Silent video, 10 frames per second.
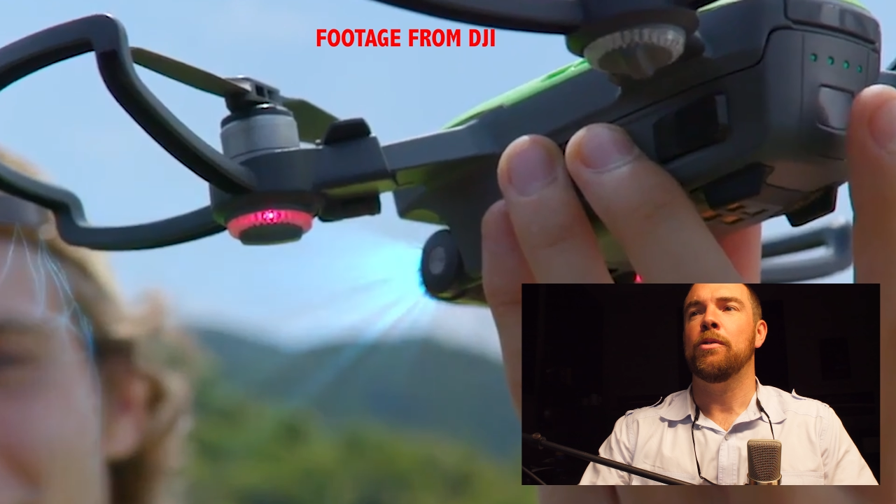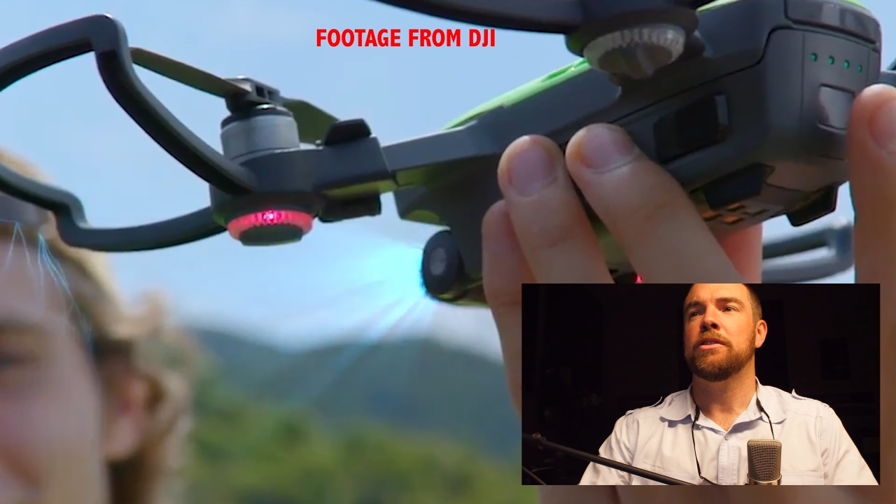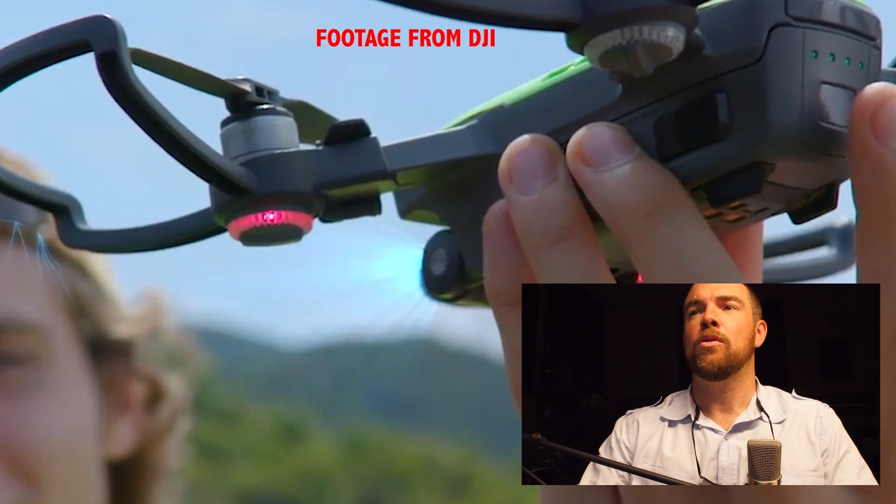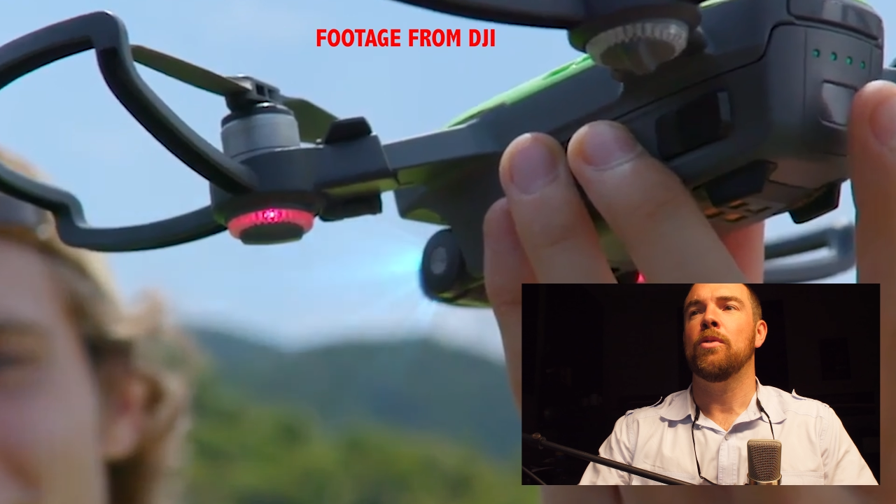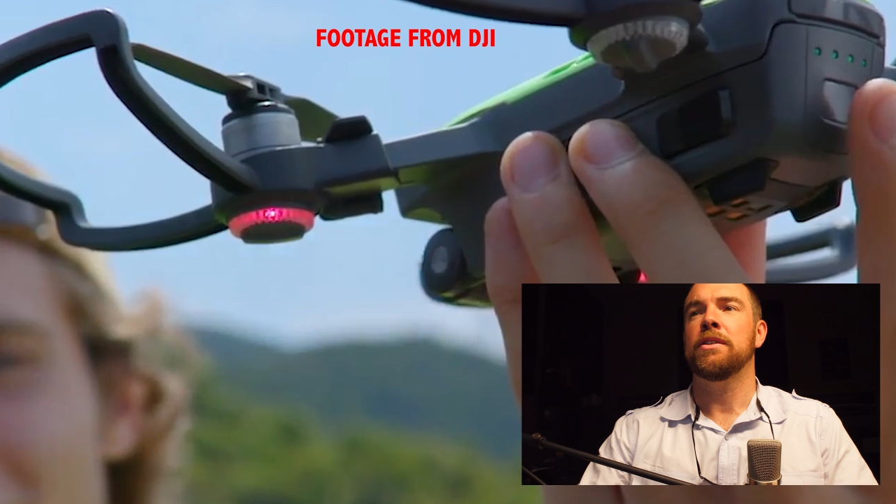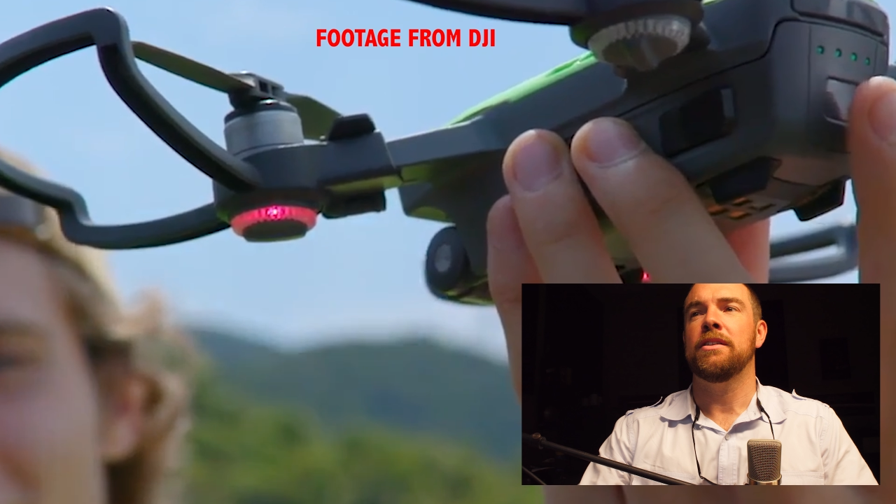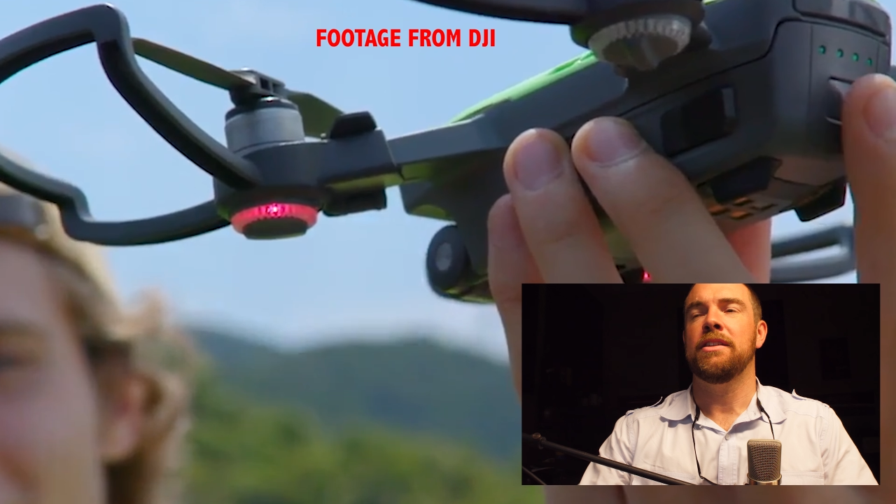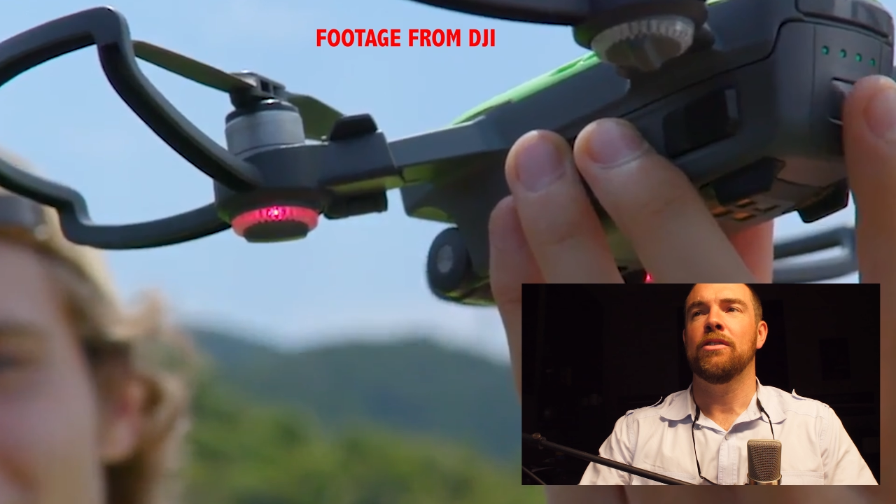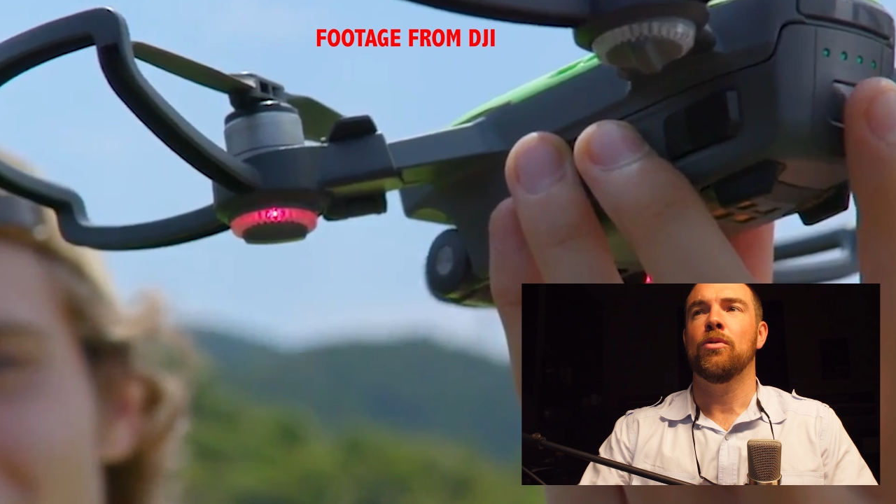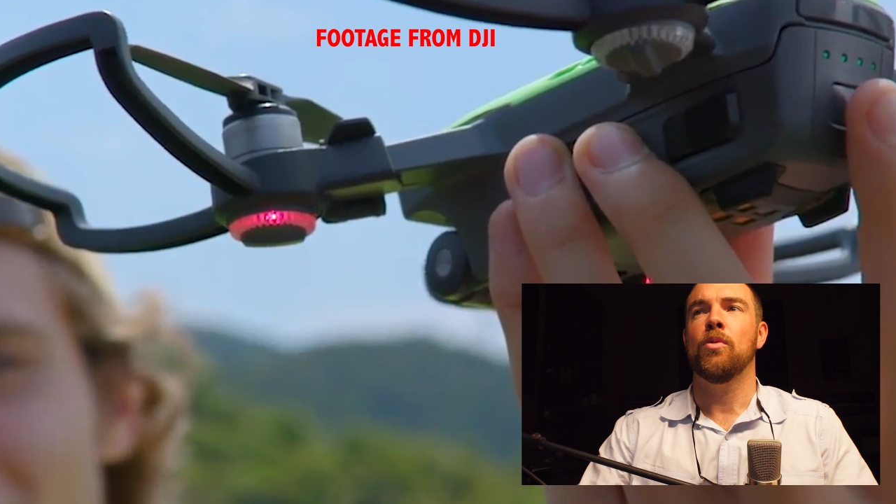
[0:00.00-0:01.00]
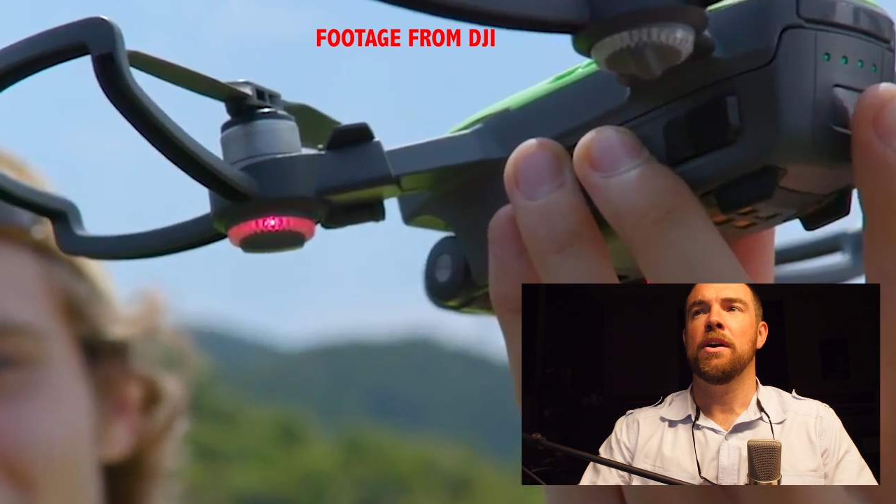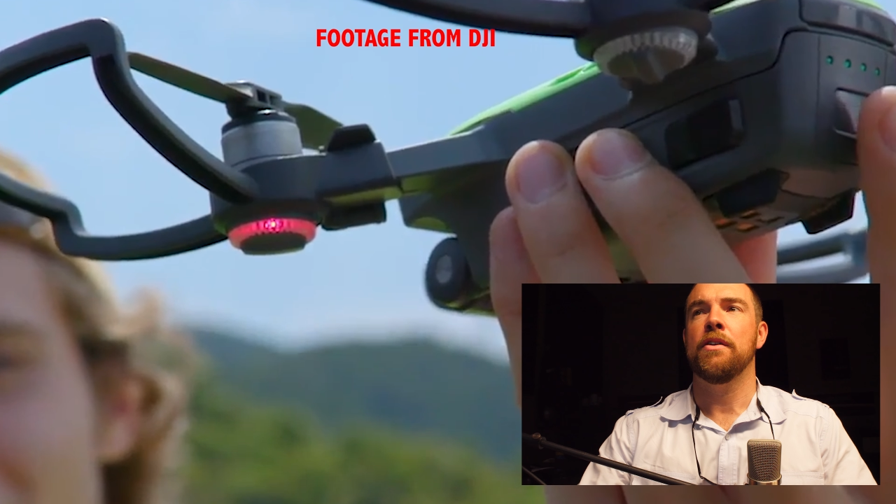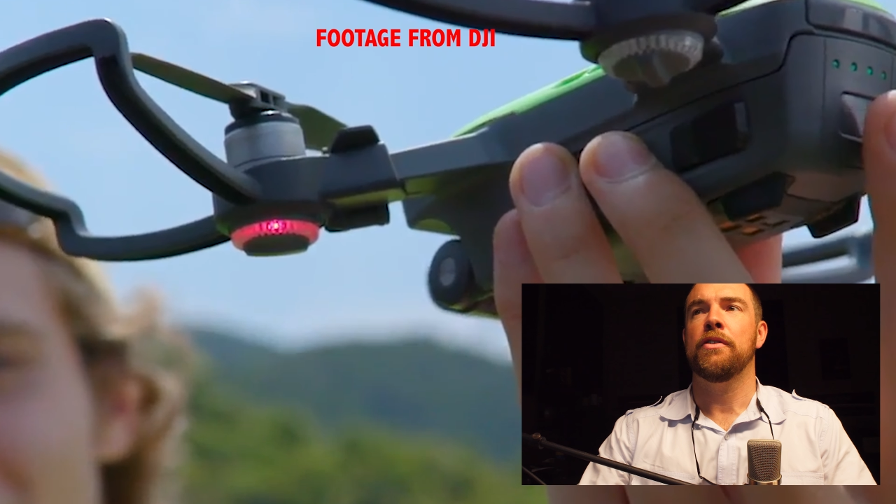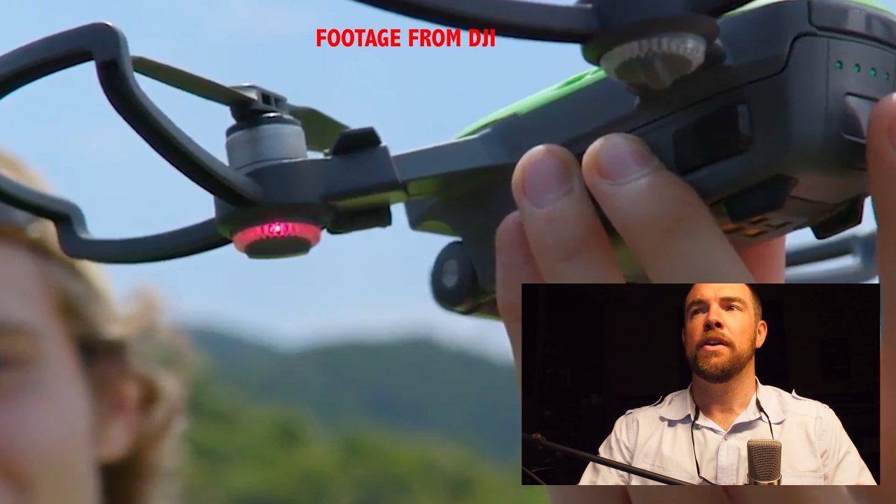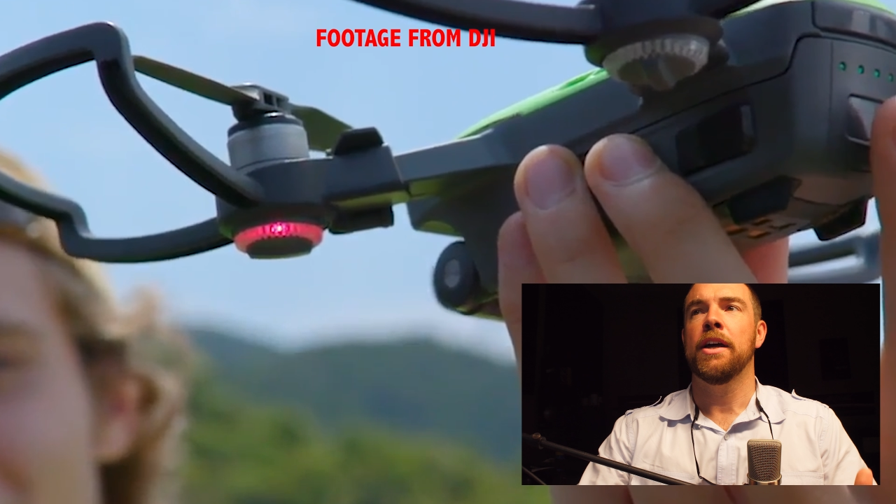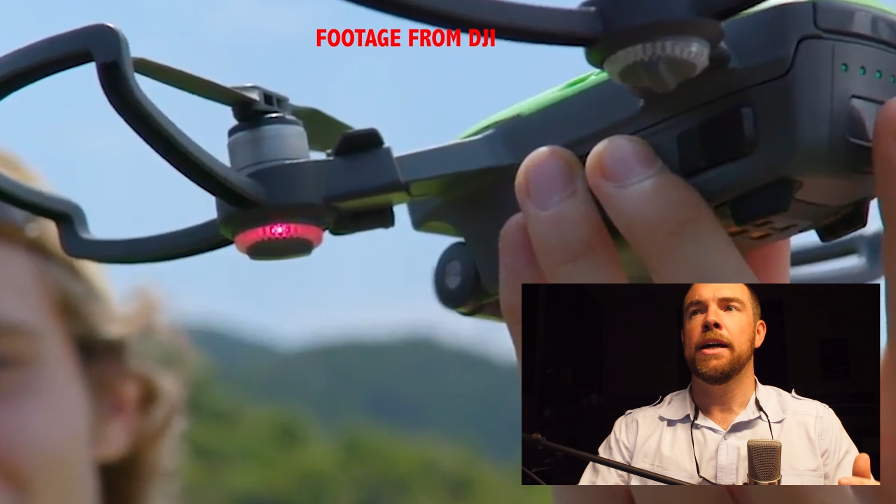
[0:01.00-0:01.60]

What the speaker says: it's going to deal with